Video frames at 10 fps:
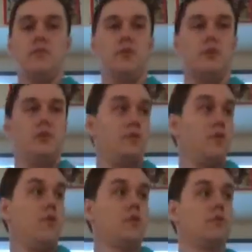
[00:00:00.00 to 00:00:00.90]
you could
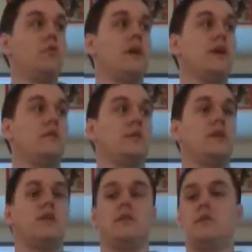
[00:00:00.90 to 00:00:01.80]
go in two ways
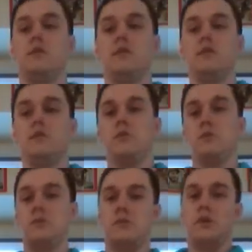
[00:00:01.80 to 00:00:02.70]
with it. You could
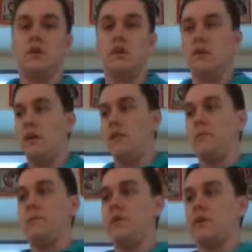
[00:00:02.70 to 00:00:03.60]
use
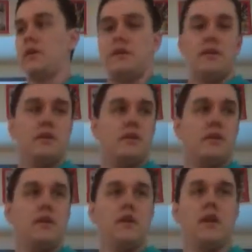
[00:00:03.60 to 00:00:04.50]
the book,
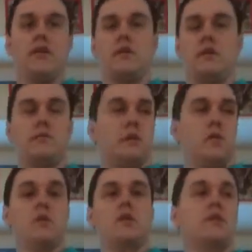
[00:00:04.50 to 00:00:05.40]
you could
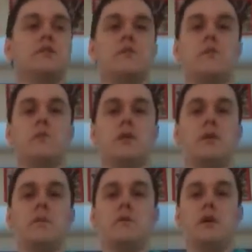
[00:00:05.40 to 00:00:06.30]
make worksheets from the
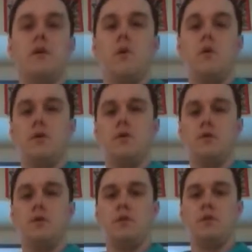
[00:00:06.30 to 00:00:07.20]
book, or you
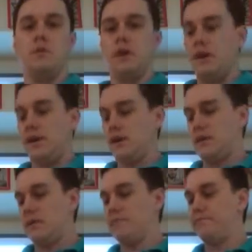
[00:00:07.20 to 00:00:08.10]
could make